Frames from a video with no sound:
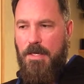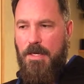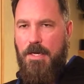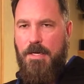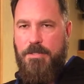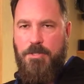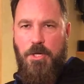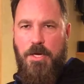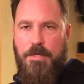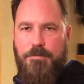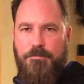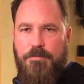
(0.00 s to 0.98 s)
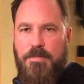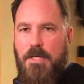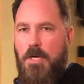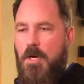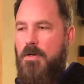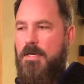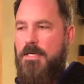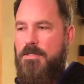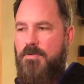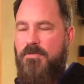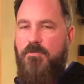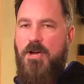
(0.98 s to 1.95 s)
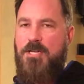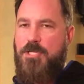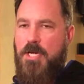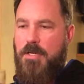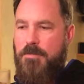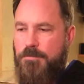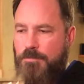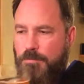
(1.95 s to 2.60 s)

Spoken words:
it's good. It's refreshing.